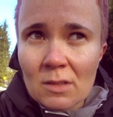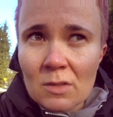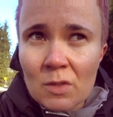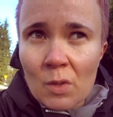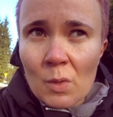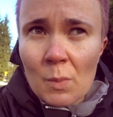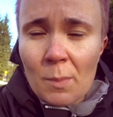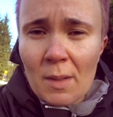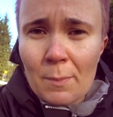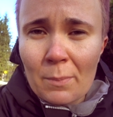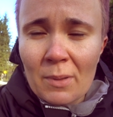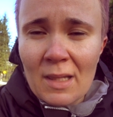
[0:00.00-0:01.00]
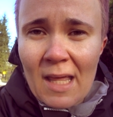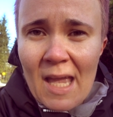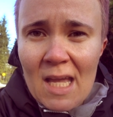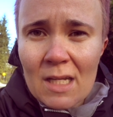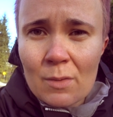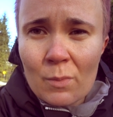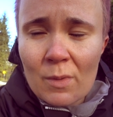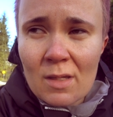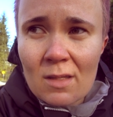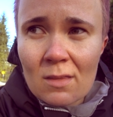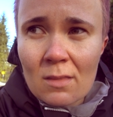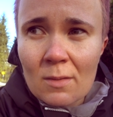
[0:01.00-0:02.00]
So my plan
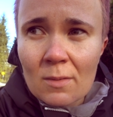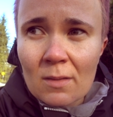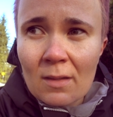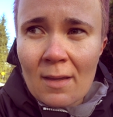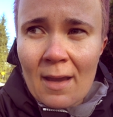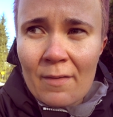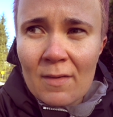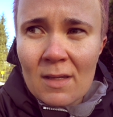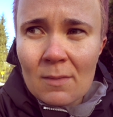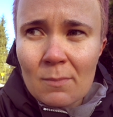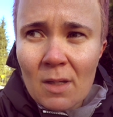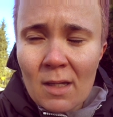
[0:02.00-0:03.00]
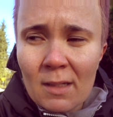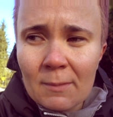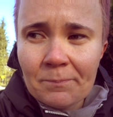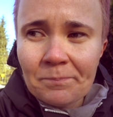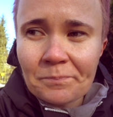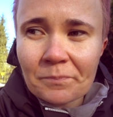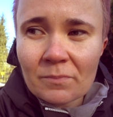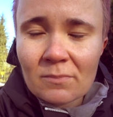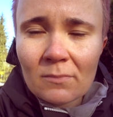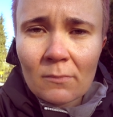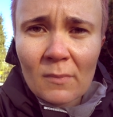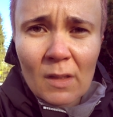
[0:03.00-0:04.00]
with carrying my
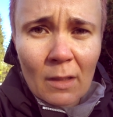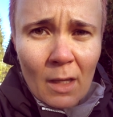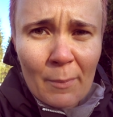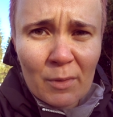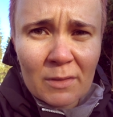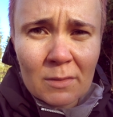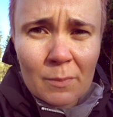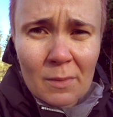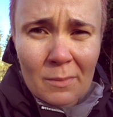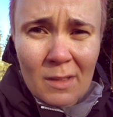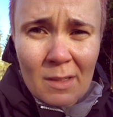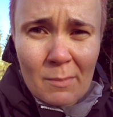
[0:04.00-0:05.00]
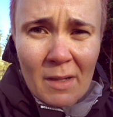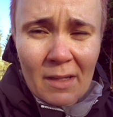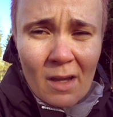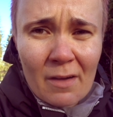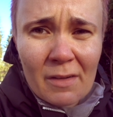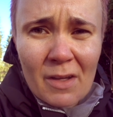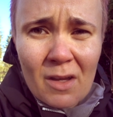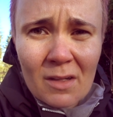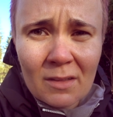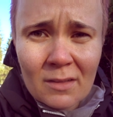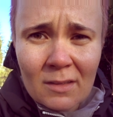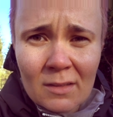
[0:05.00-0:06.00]
cameras within my
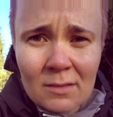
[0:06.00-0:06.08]
carry-on